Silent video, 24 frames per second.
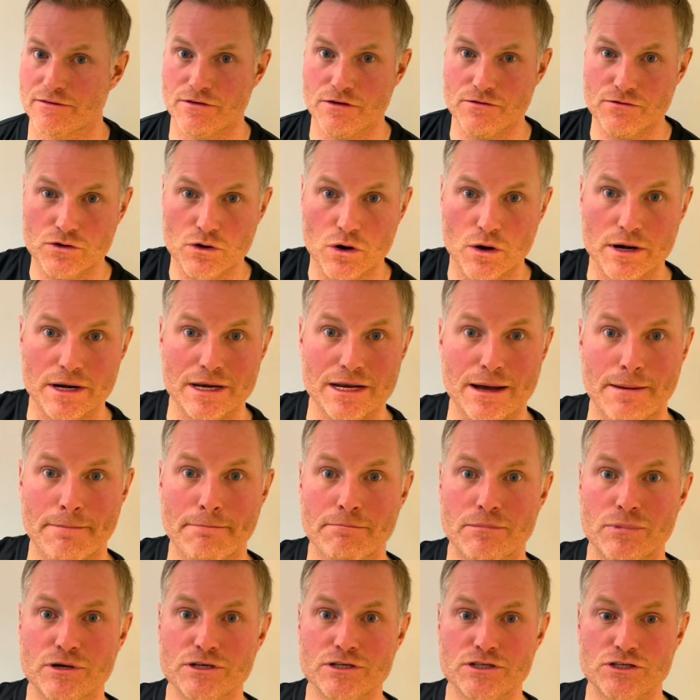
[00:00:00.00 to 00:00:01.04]
you've got
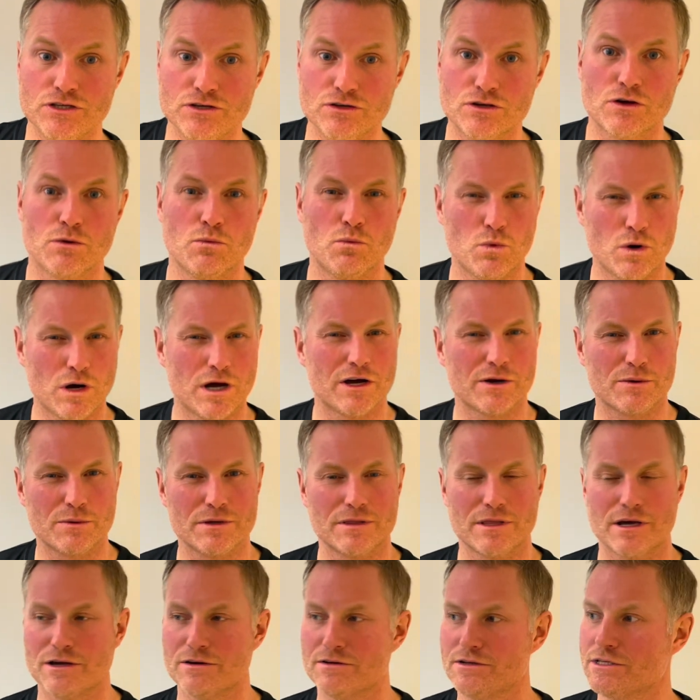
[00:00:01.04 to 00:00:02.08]
numbers, you can work with
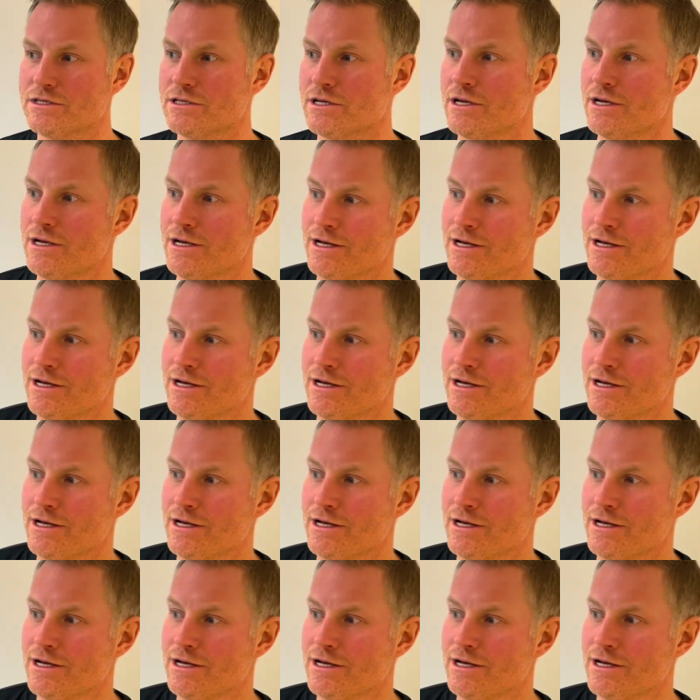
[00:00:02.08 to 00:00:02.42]
those.